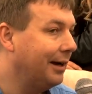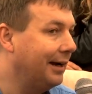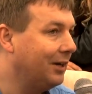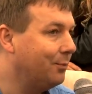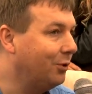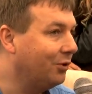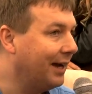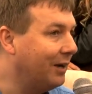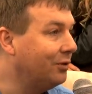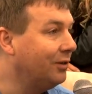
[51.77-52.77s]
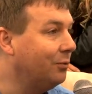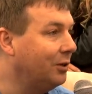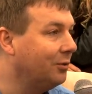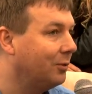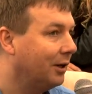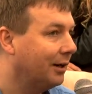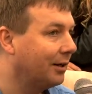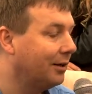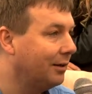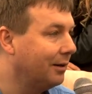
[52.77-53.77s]
It's brought out of the woodwork
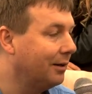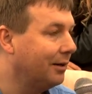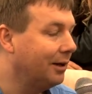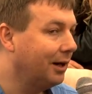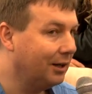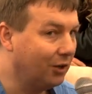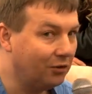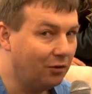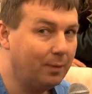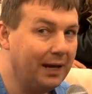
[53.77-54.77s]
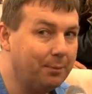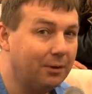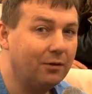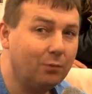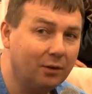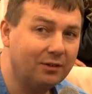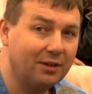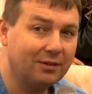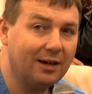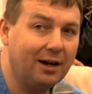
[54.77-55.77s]
a lot of people who've
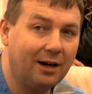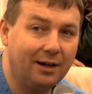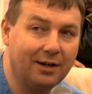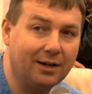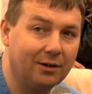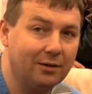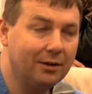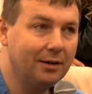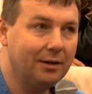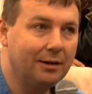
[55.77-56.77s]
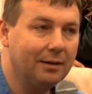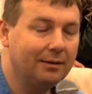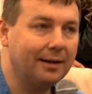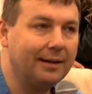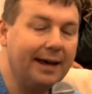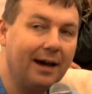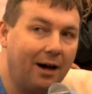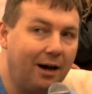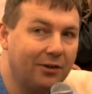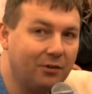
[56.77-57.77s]
wanted to argue that they
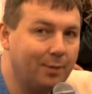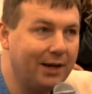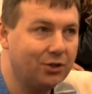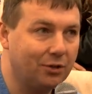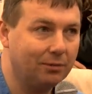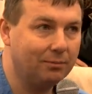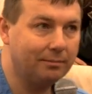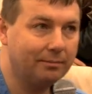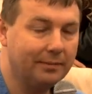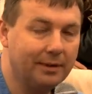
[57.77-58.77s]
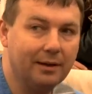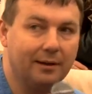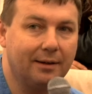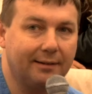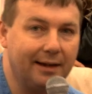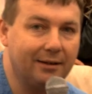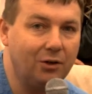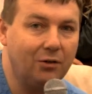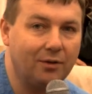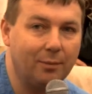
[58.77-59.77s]
are special, that they
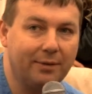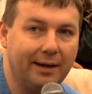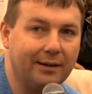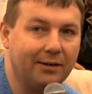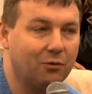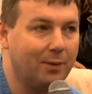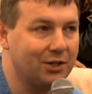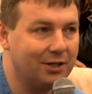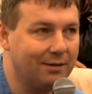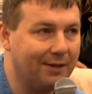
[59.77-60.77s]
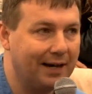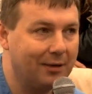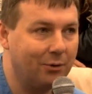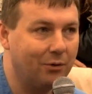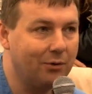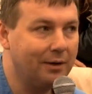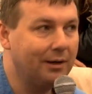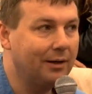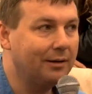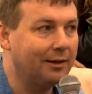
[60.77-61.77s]
do something that's specially valuable,
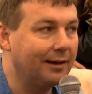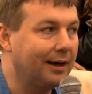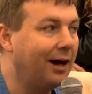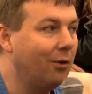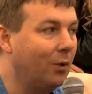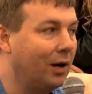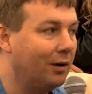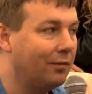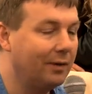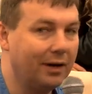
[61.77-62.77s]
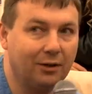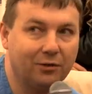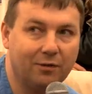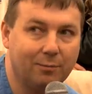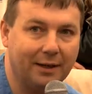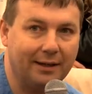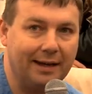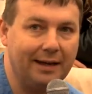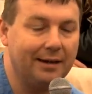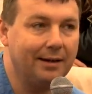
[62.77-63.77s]
that they are worth a lot of money,